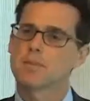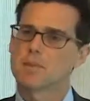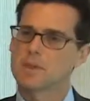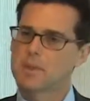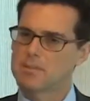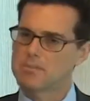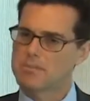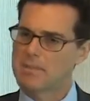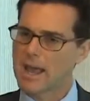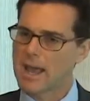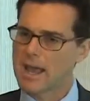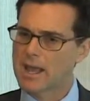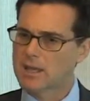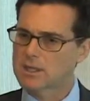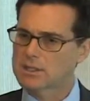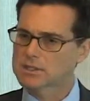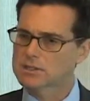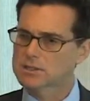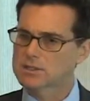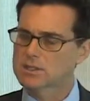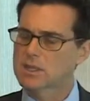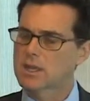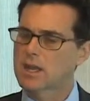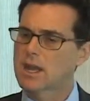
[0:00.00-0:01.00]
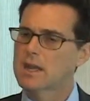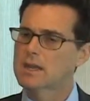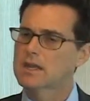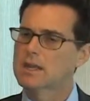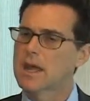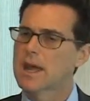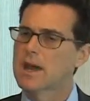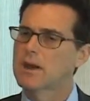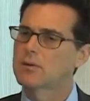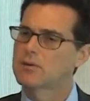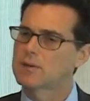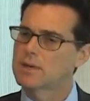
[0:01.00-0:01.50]
The banks and
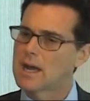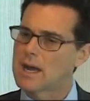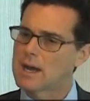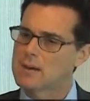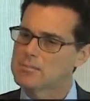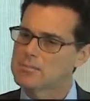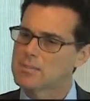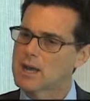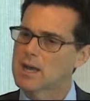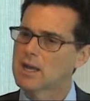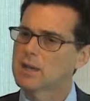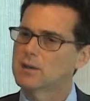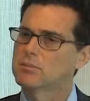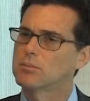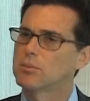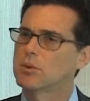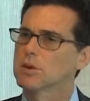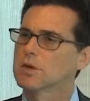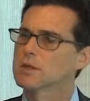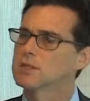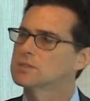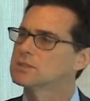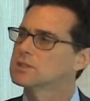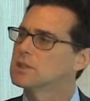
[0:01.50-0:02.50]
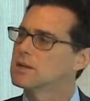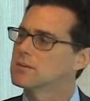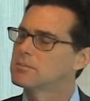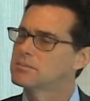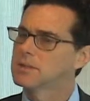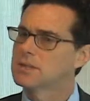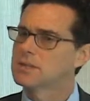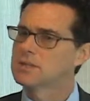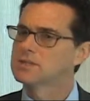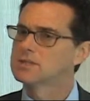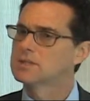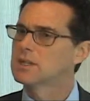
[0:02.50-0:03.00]
now non-bank mortgage
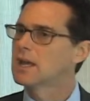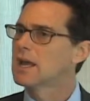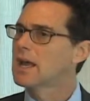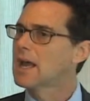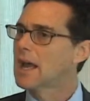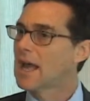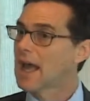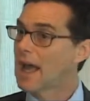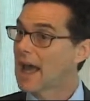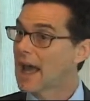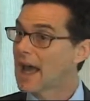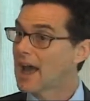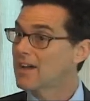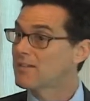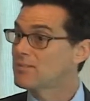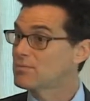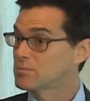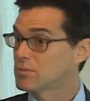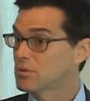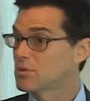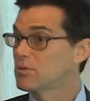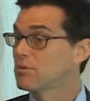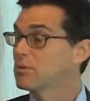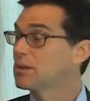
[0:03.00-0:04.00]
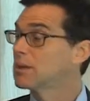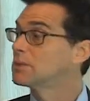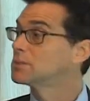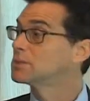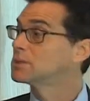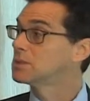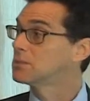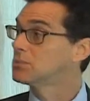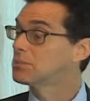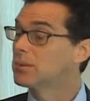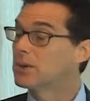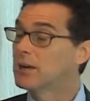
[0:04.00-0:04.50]
companies have
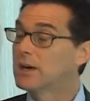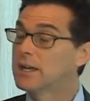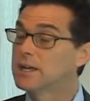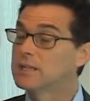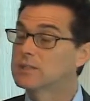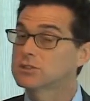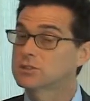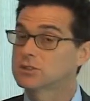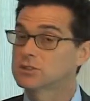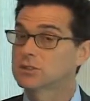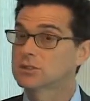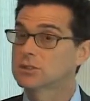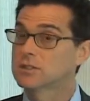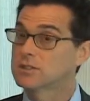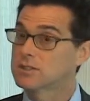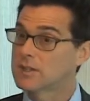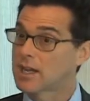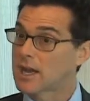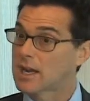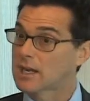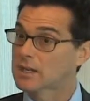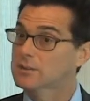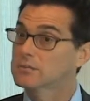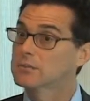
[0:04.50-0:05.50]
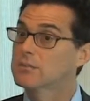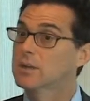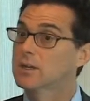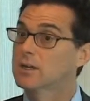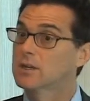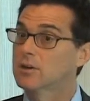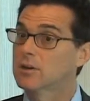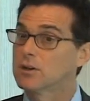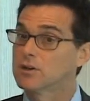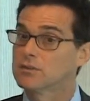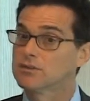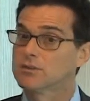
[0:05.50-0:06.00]
programs in place to detect money
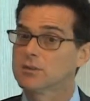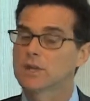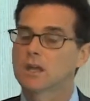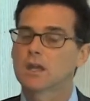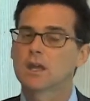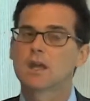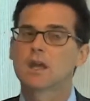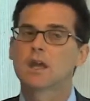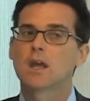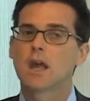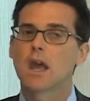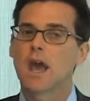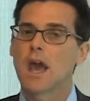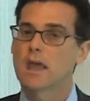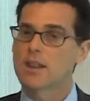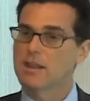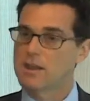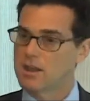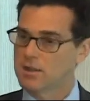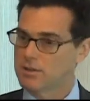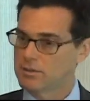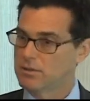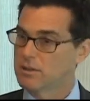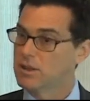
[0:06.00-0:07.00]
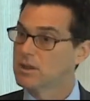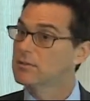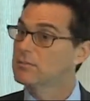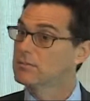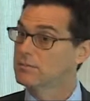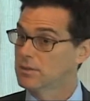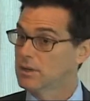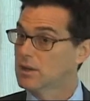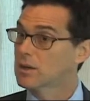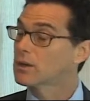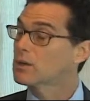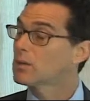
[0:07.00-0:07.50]
laundering, and they're, they're,
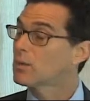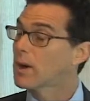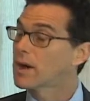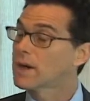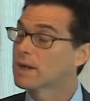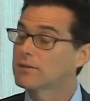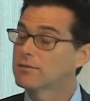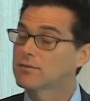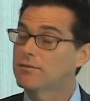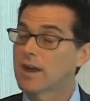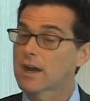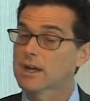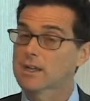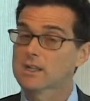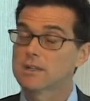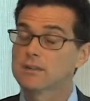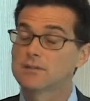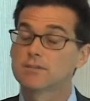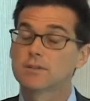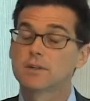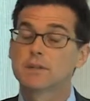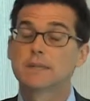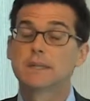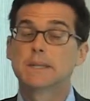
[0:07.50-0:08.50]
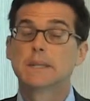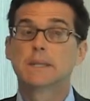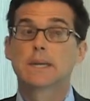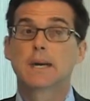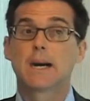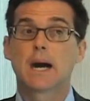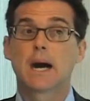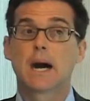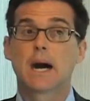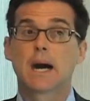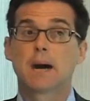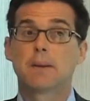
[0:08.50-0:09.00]
they're quite effective.
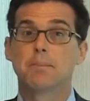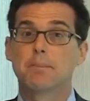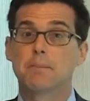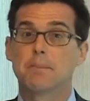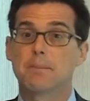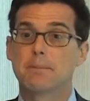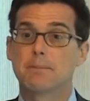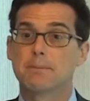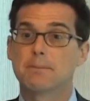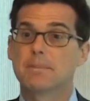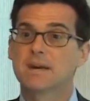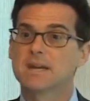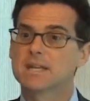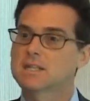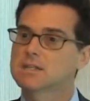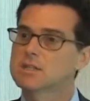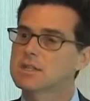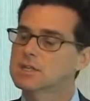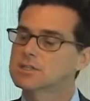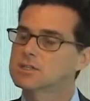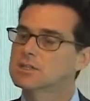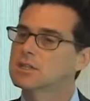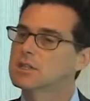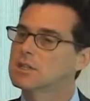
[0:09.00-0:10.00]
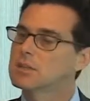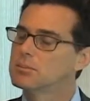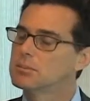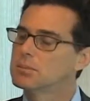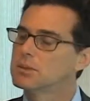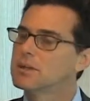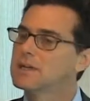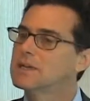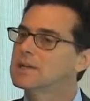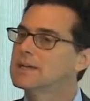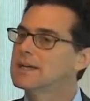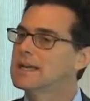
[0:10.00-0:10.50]
Um, but it doesn't
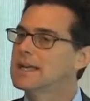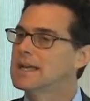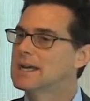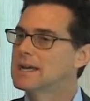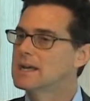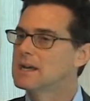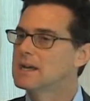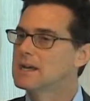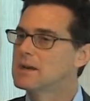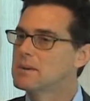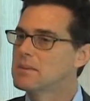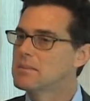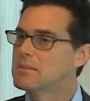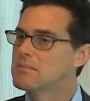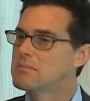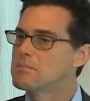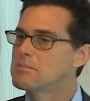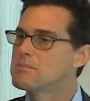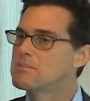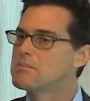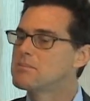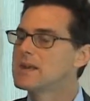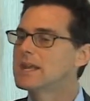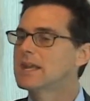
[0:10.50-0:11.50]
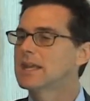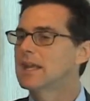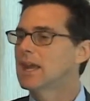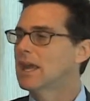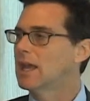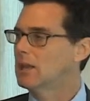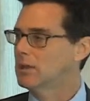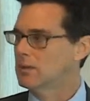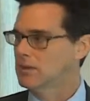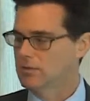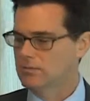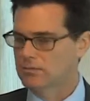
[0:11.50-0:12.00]
completely
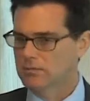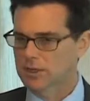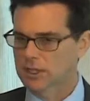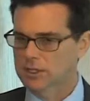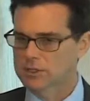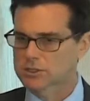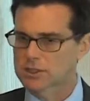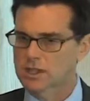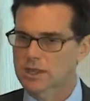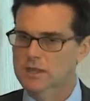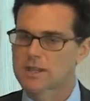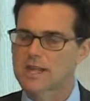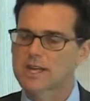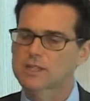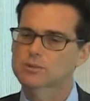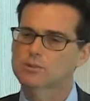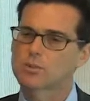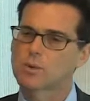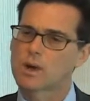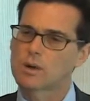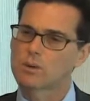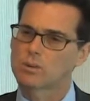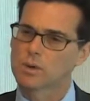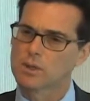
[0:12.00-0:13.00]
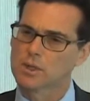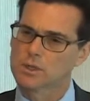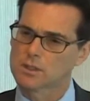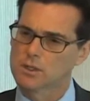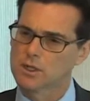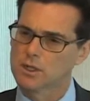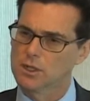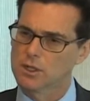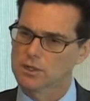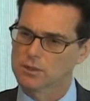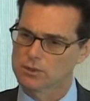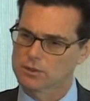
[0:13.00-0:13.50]
mitigate the risk, and that's why we're
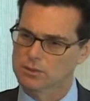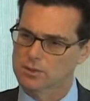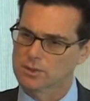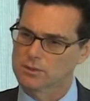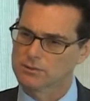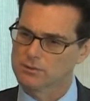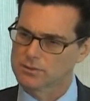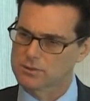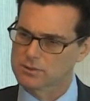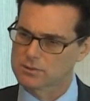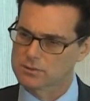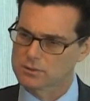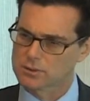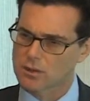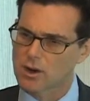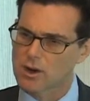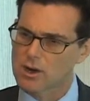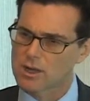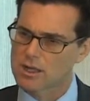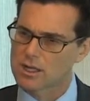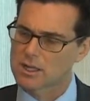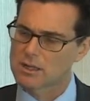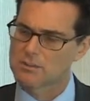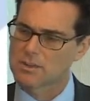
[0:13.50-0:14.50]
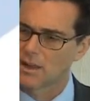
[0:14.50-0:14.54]
sort of talking